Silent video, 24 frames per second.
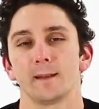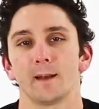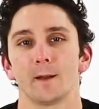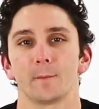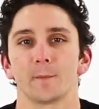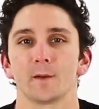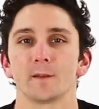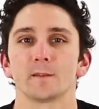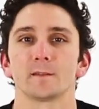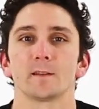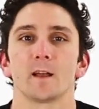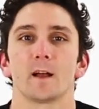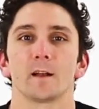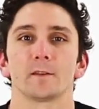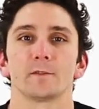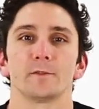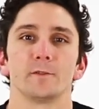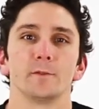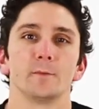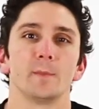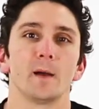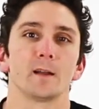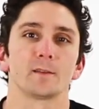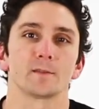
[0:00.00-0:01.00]
and I'm going to talk
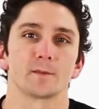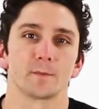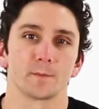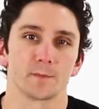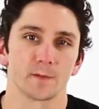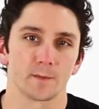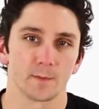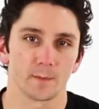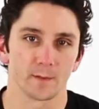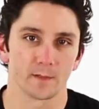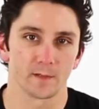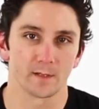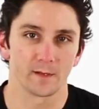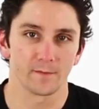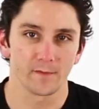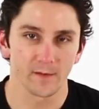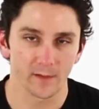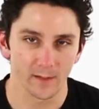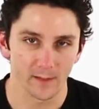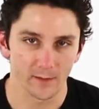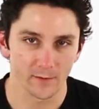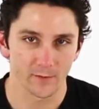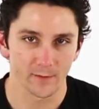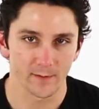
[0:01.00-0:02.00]
to you about some
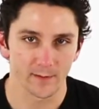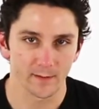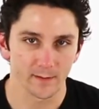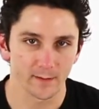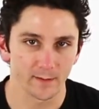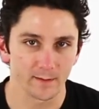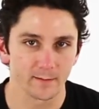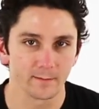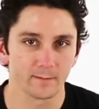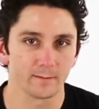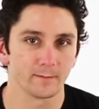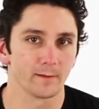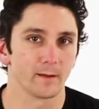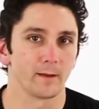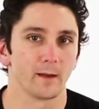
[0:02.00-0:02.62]
specific injuries